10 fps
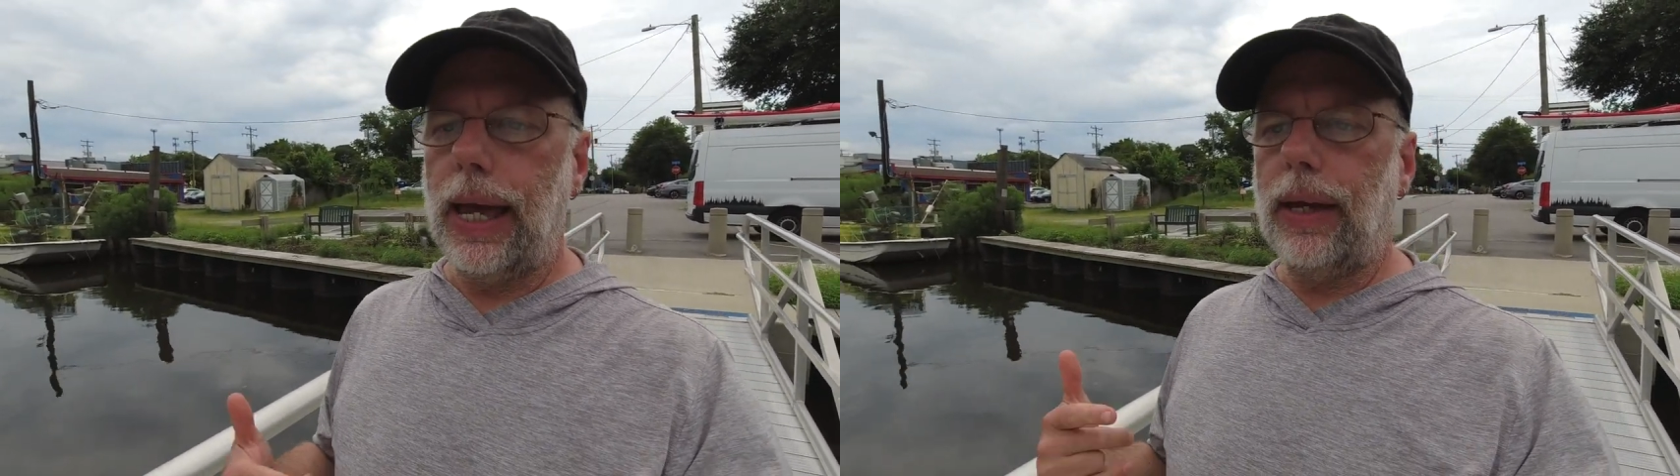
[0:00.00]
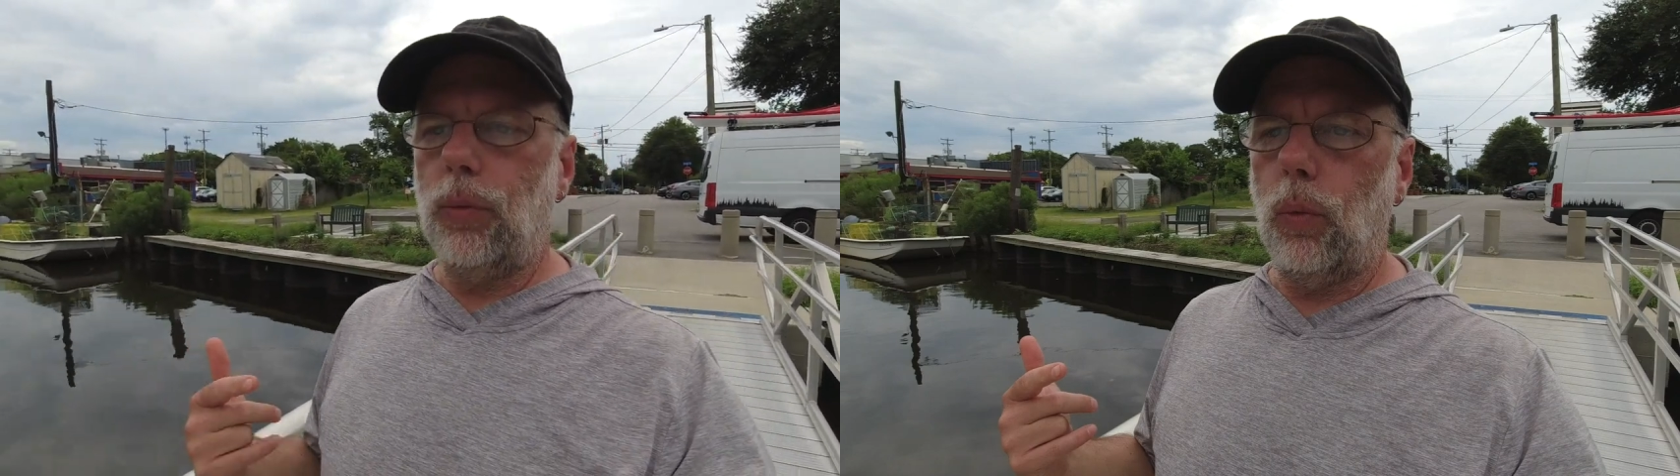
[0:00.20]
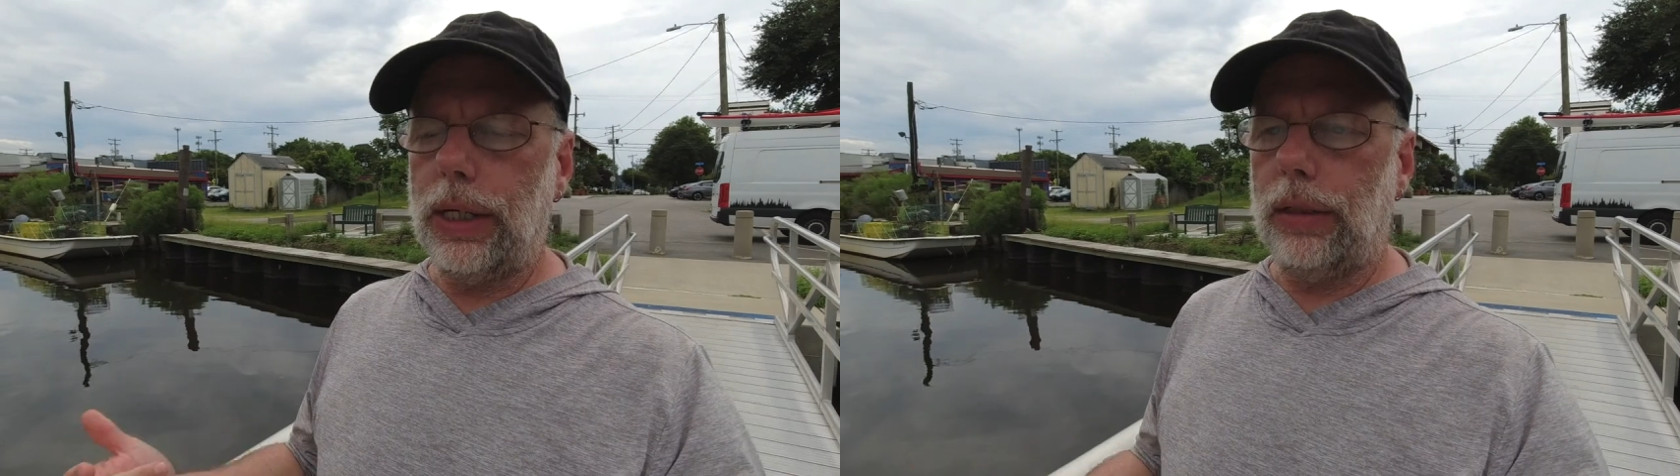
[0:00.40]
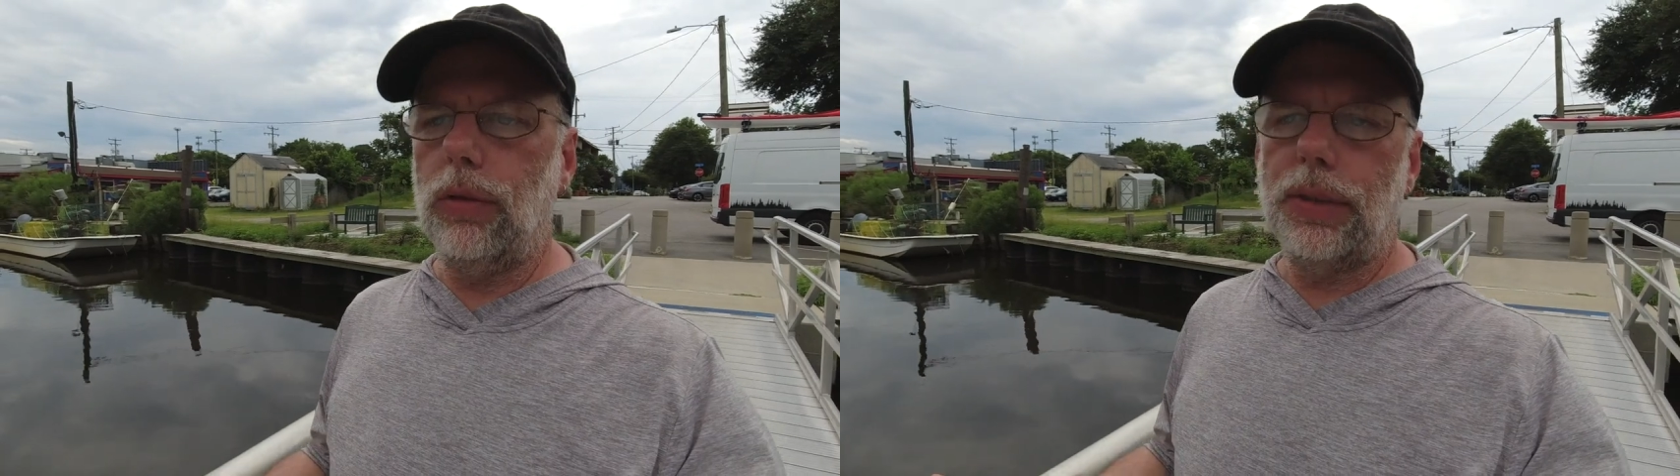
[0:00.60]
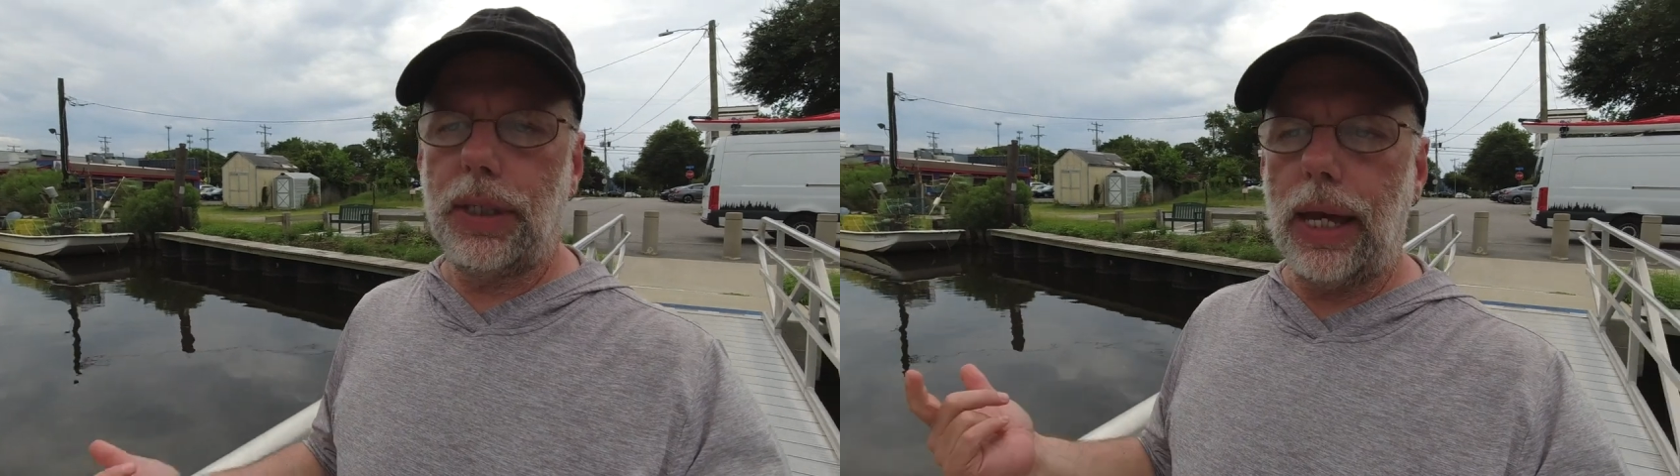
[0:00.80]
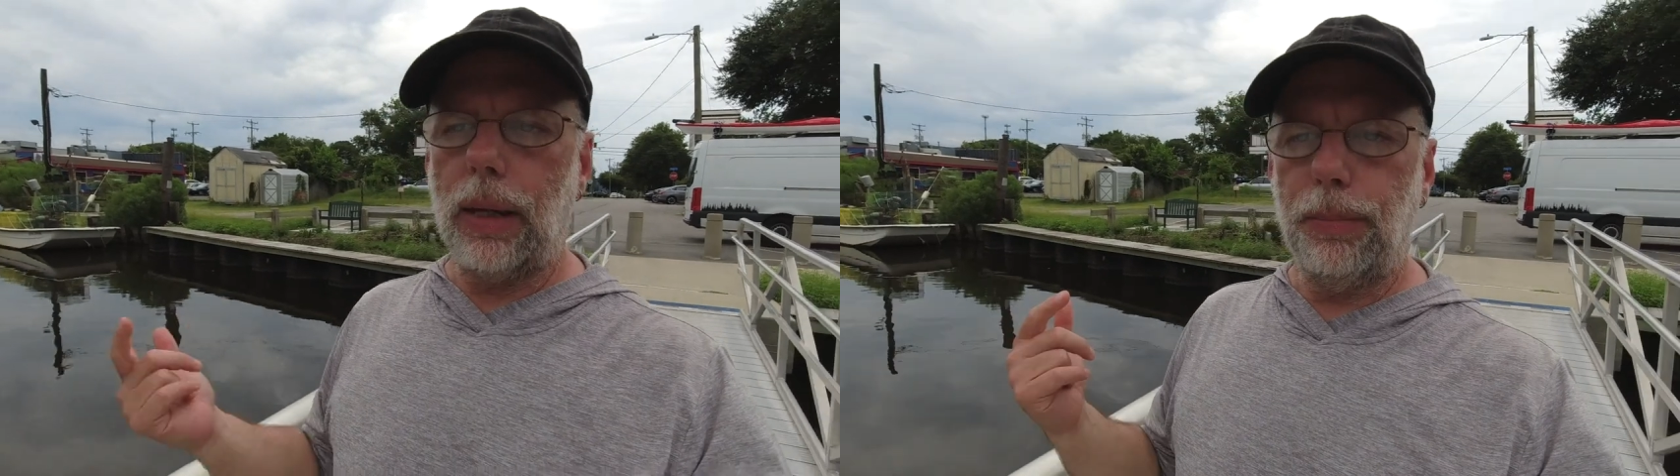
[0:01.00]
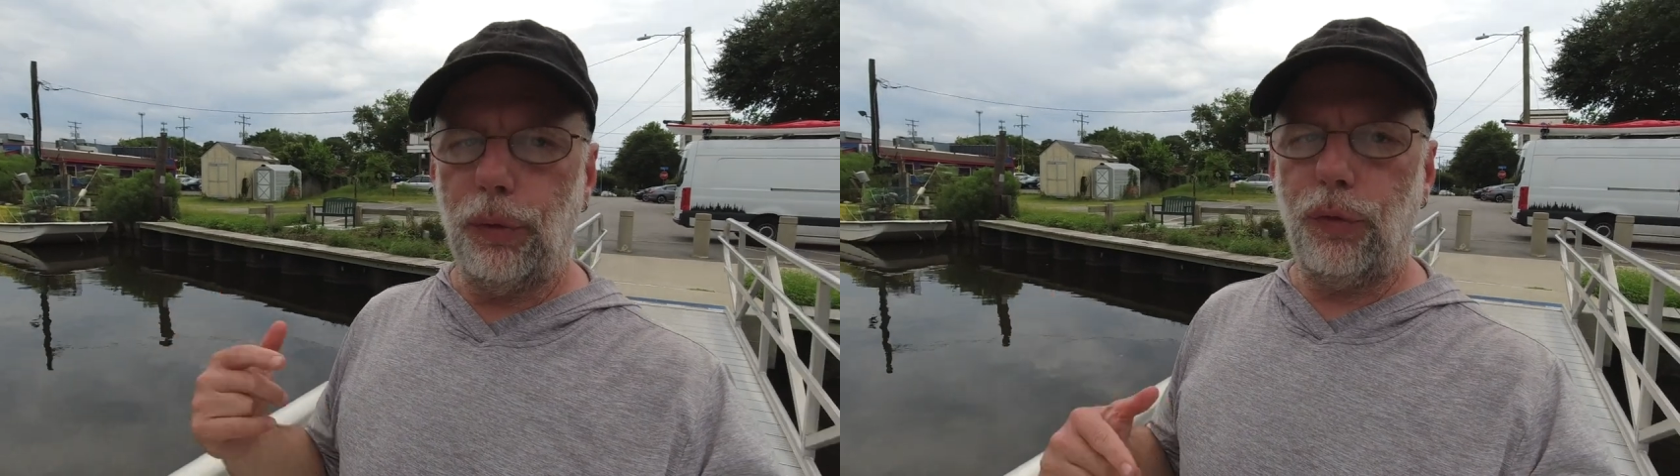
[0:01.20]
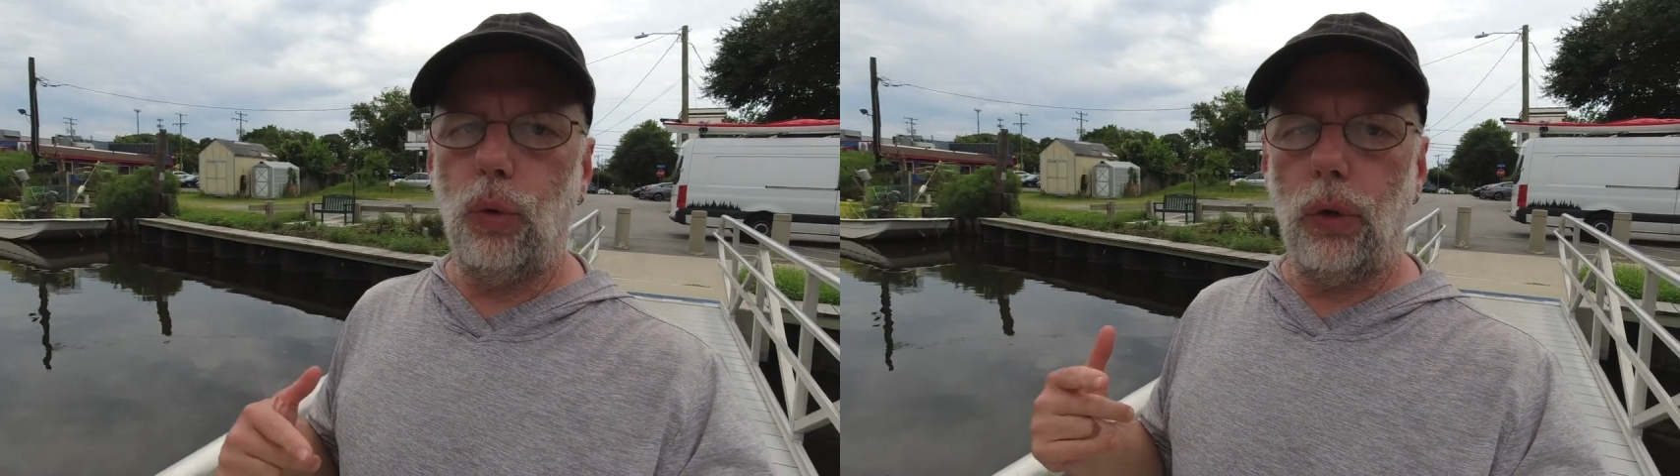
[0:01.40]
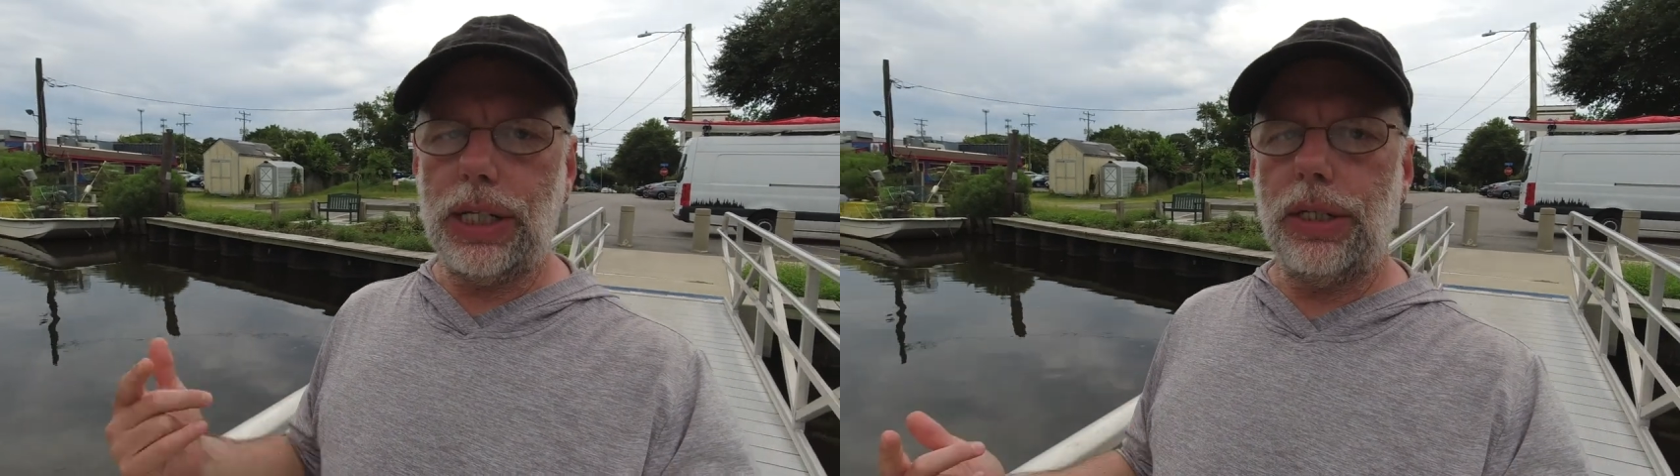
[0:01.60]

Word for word: and what it looks like before